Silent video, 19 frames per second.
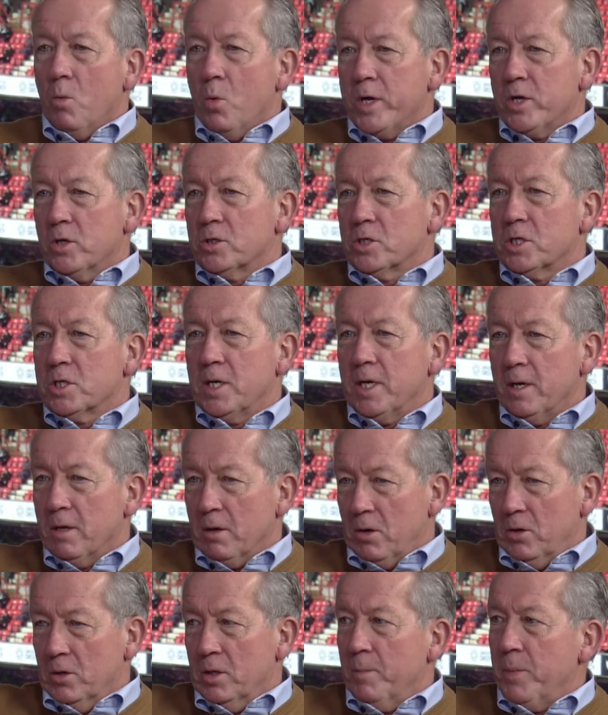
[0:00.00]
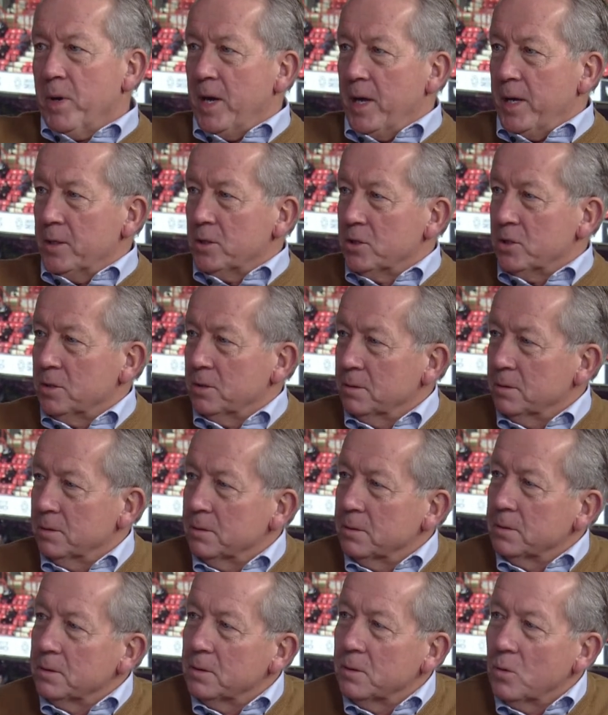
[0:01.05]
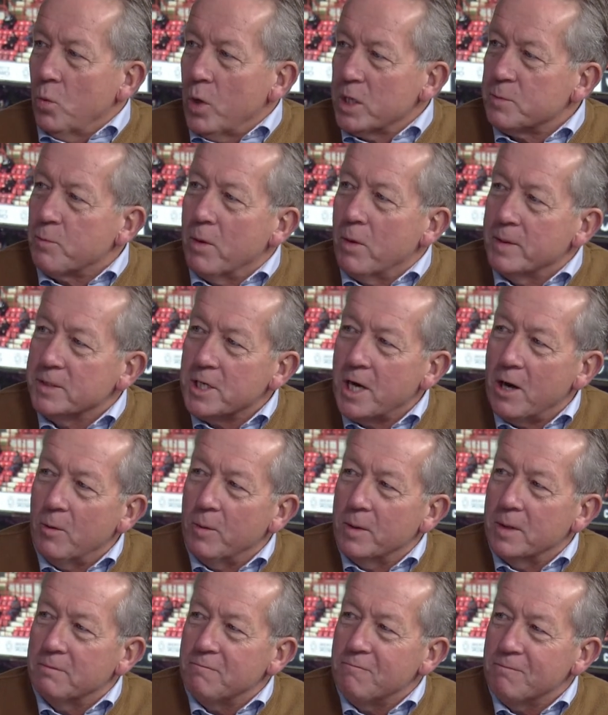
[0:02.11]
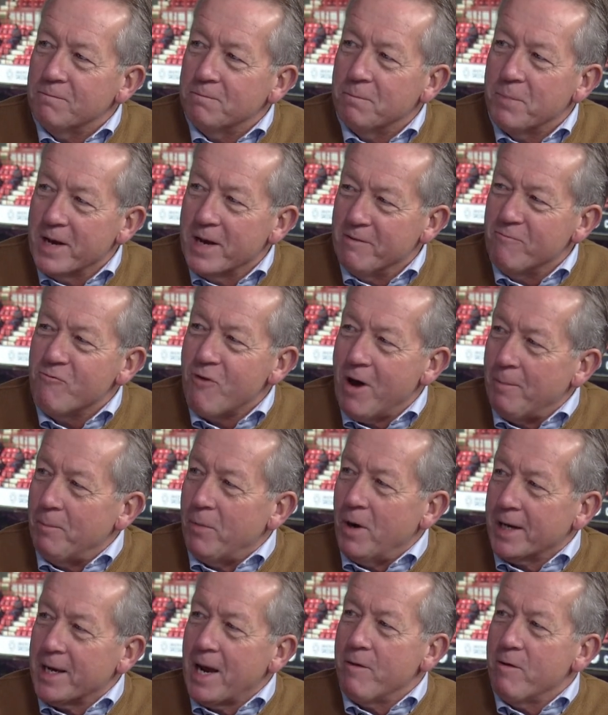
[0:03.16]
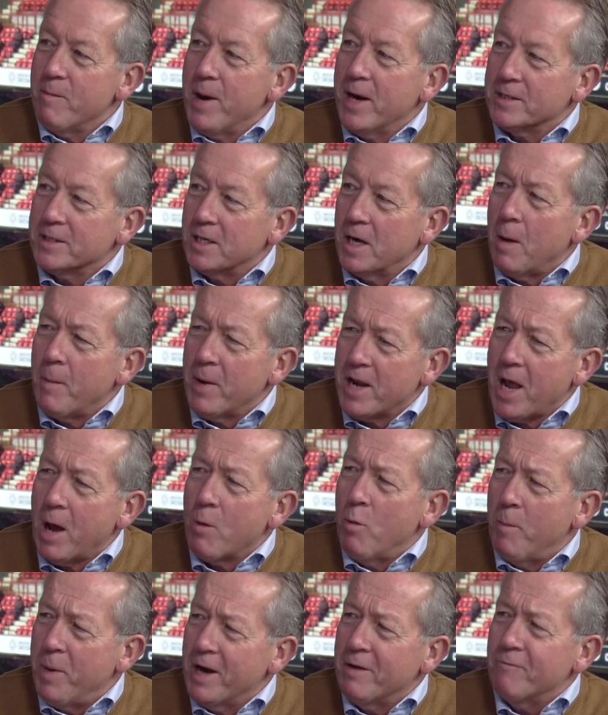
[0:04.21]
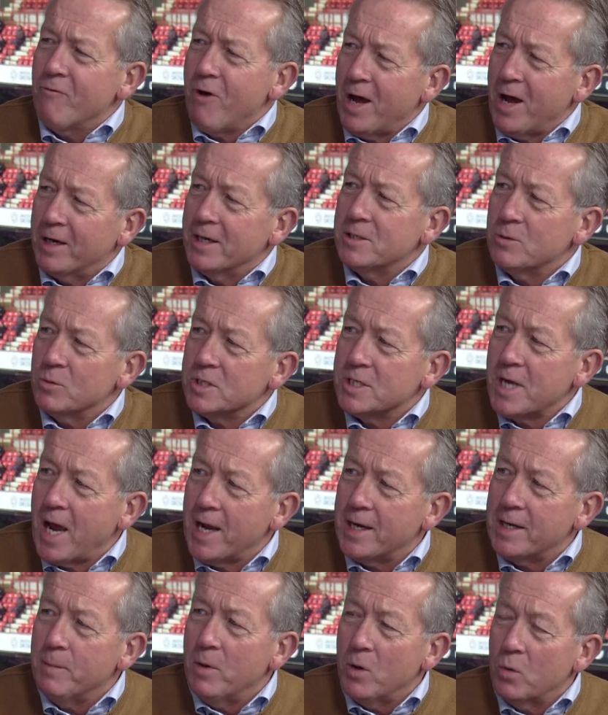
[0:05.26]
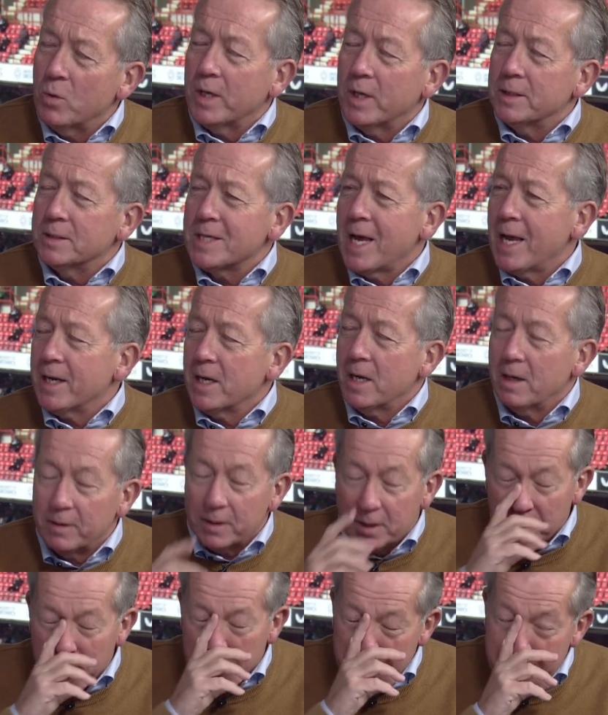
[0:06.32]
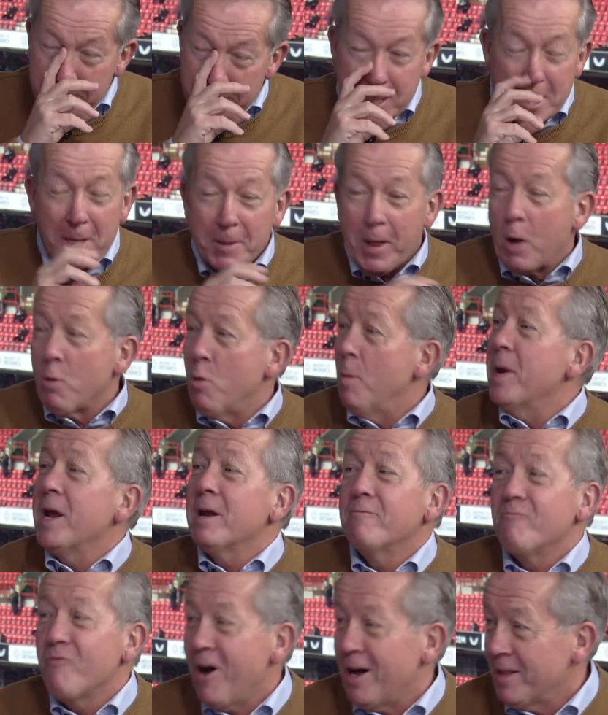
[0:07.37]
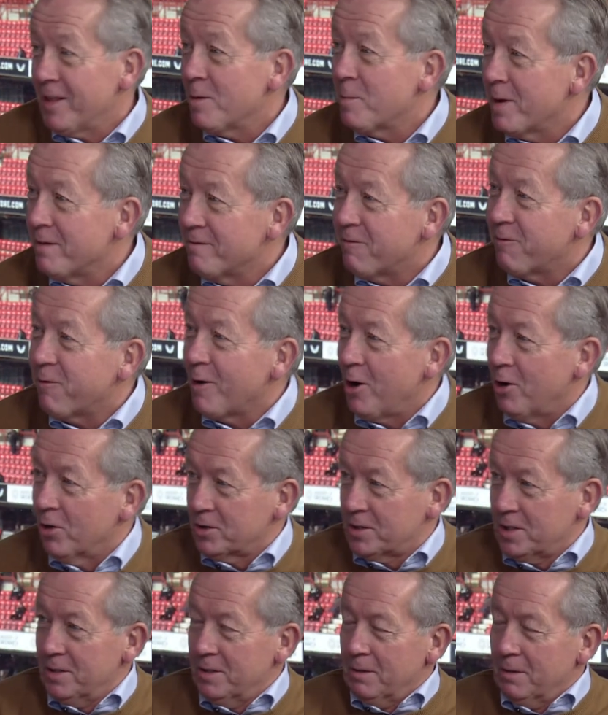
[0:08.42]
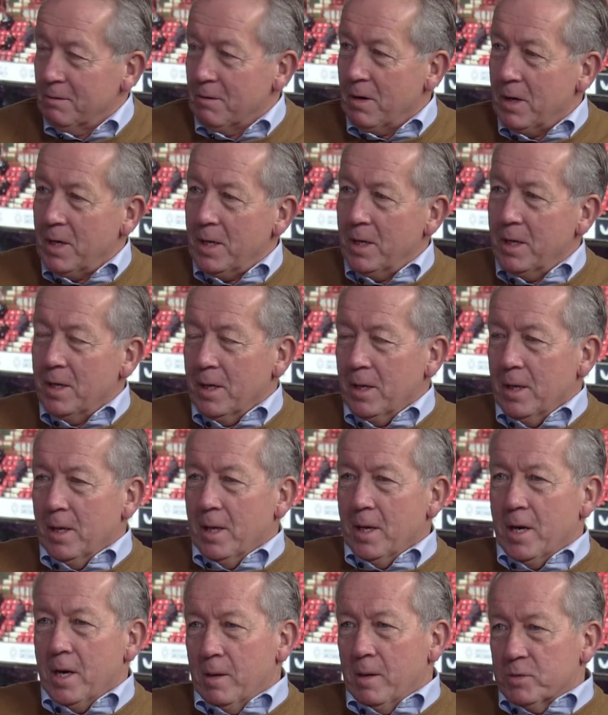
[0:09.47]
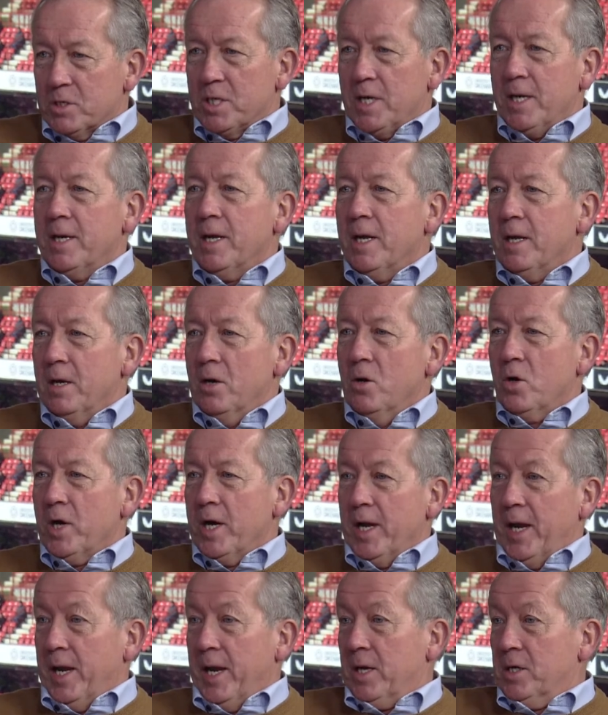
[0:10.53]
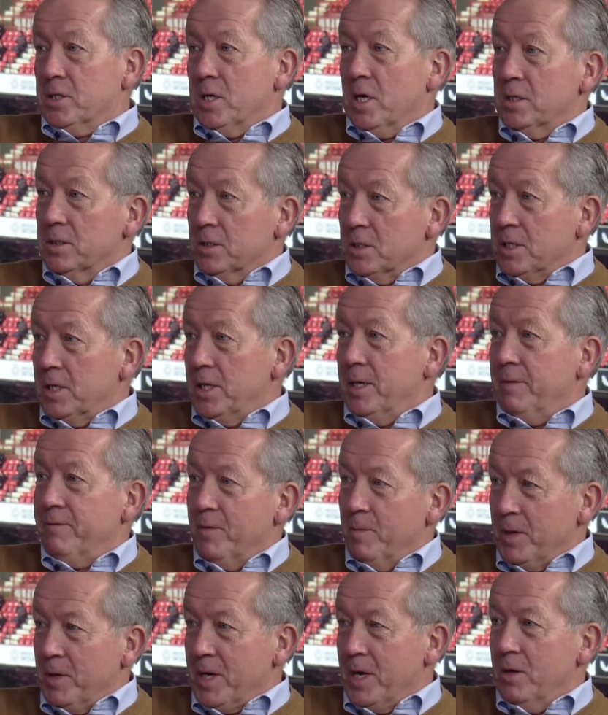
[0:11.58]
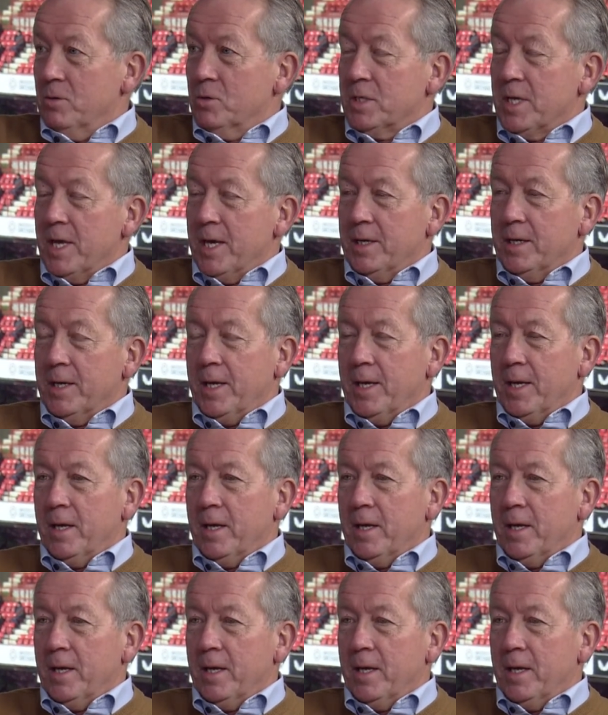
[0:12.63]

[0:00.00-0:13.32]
we could see on the pitch West Bromwich Albion being run by Gary Megson. I mean, they were being run. This was Saturday morning, Saturday afternoon. They were being run. They were being flogged, right? And I'm sitting there looking at it because I can see from the coach down